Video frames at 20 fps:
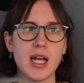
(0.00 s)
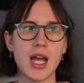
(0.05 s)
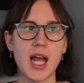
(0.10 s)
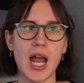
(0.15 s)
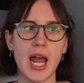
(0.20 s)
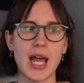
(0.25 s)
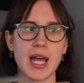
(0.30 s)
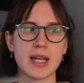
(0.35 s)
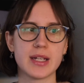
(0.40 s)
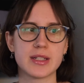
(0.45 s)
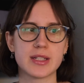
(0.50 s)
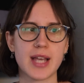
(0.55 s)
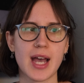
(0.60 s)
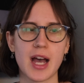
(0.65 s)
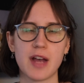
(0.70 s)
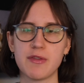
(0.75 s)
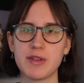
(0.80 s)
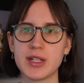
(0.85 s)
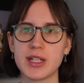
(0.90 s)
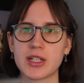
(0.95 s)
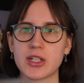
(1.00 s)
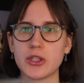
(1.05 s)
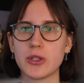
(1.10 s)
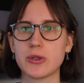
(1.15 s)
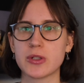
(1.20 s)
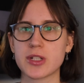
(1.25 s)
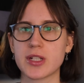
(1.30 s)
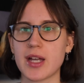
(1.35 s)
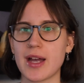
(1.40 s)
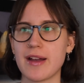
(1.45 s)
And yeah, I feel like
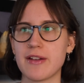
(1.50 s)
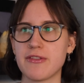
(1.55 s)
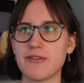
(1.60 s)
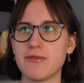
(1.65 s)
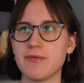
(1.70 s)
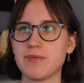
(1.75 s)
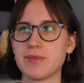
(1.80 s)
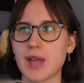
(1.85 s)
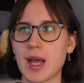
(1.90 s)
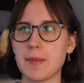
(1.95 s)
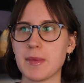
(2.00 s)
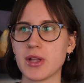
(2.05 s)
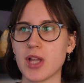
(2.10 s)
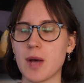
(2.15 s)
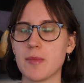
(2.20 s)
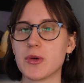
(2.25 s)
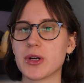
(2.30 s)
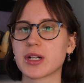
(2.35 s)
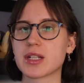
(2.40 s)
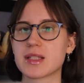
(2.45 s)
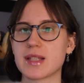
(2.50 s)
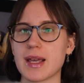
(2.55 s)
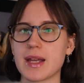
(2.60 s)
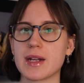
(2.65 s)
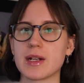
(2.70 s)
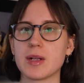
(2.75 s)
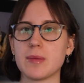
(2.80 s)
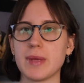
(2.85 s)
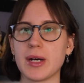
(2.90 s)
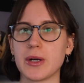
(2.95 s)
usually I'm a lot more
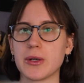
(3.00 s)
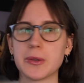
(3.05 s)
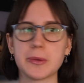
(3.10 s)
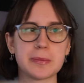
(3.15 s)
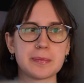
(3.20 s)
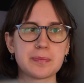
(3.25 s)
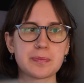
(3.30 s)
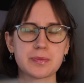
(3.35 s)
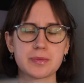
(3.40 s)
excited about